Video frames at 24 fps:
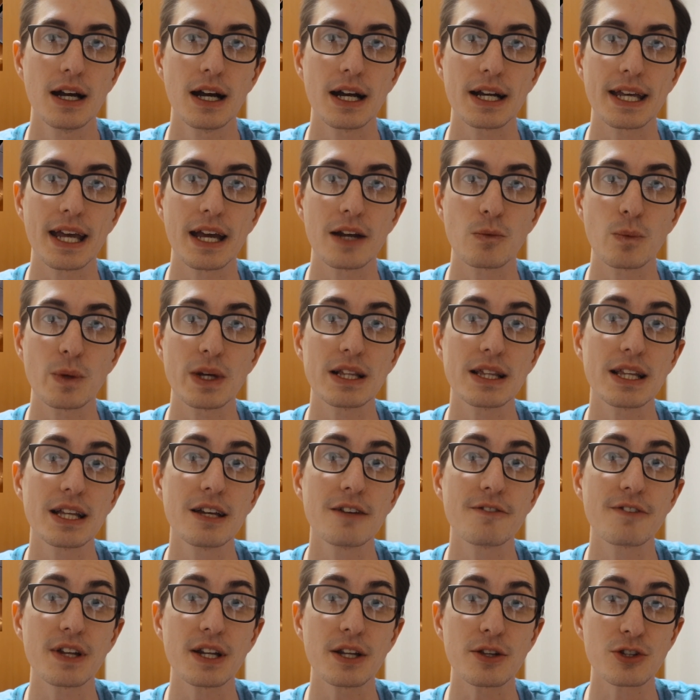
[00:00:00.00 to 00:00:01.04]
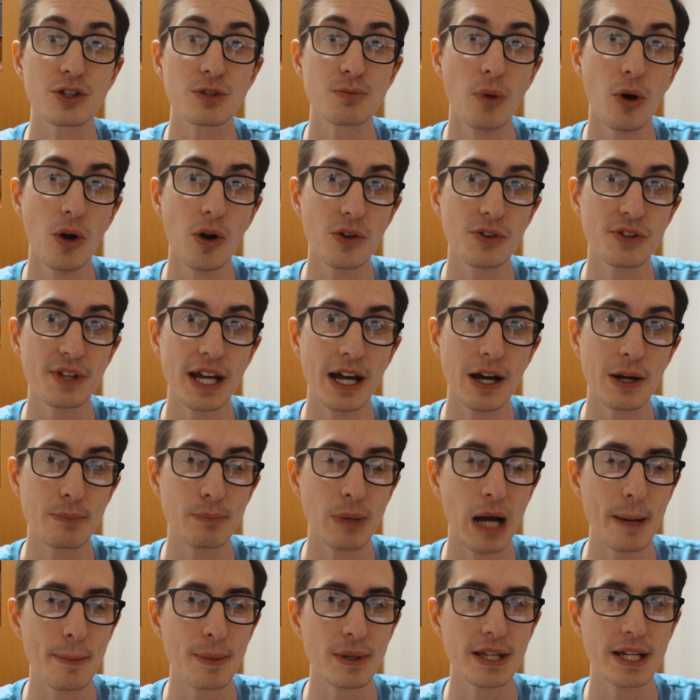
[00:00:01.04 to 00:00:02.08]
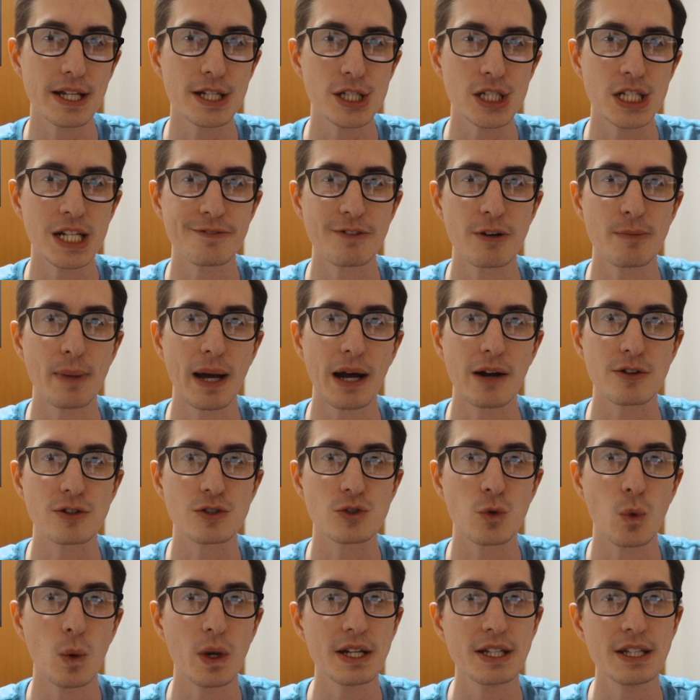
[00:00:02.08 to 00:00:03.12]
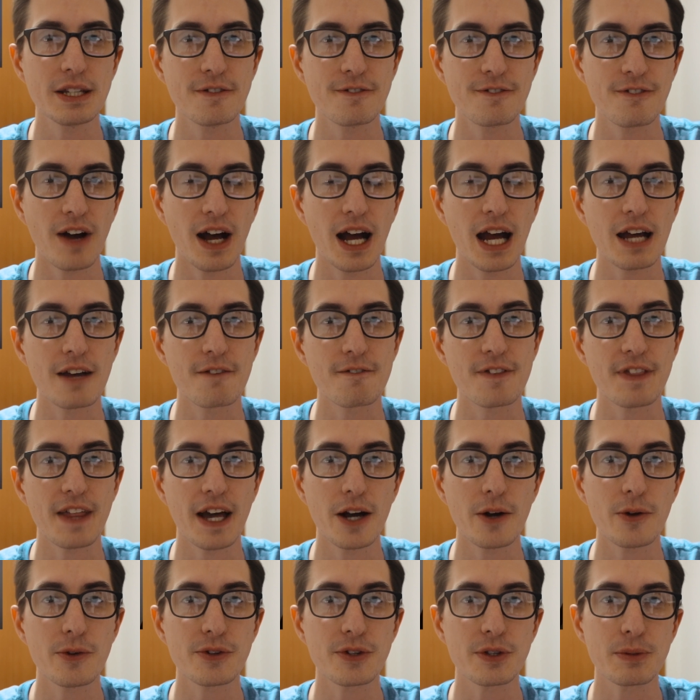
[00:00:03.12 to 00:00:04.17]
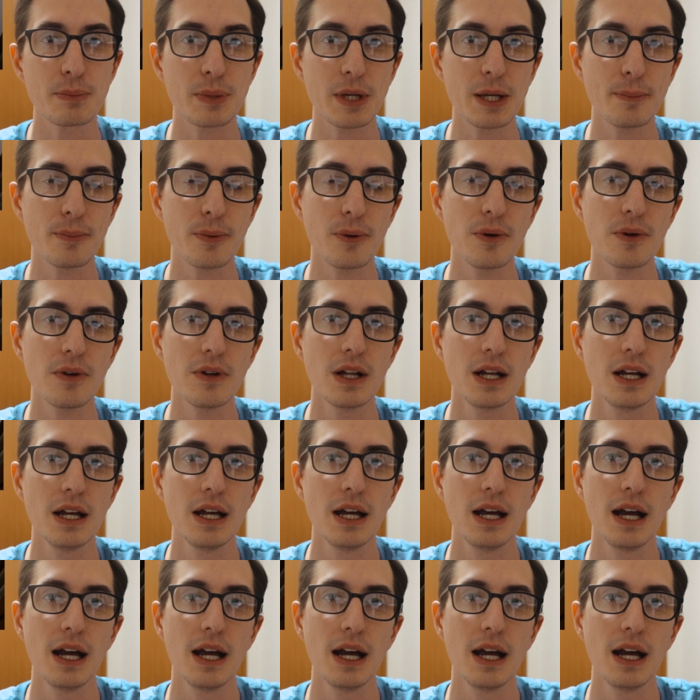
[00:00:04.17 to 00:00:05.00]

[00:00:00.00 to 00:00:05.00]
Again, we live in a small town population of about 25,000 people